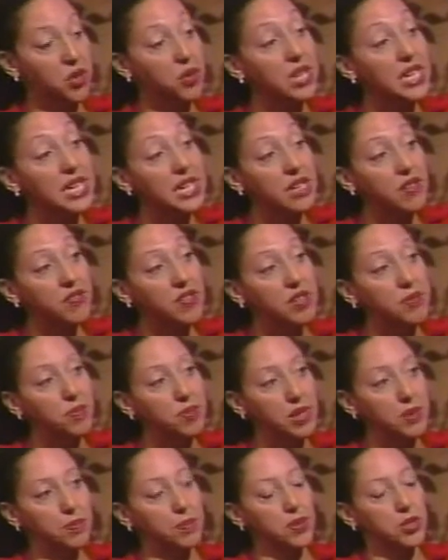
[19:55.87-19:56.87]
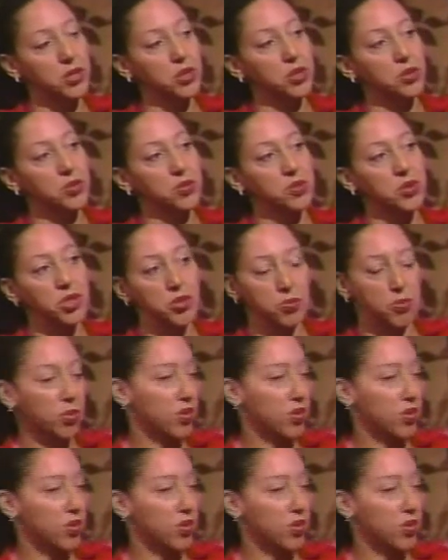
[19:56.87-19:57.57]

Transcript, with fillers: So even people who